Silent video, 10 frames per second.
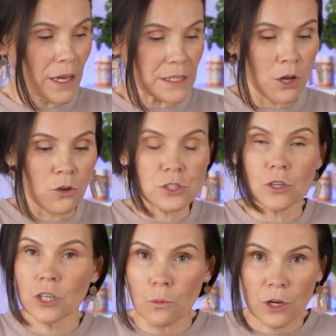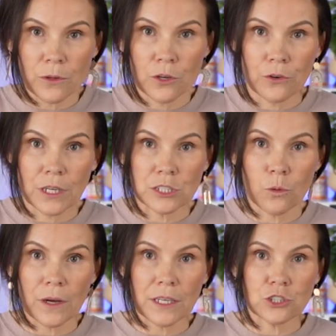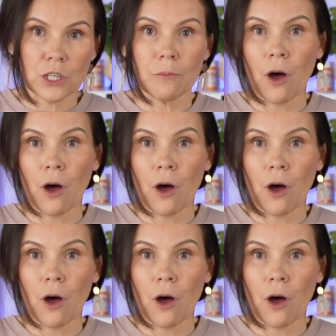It's also going to work with the Cricut Joy Extreme.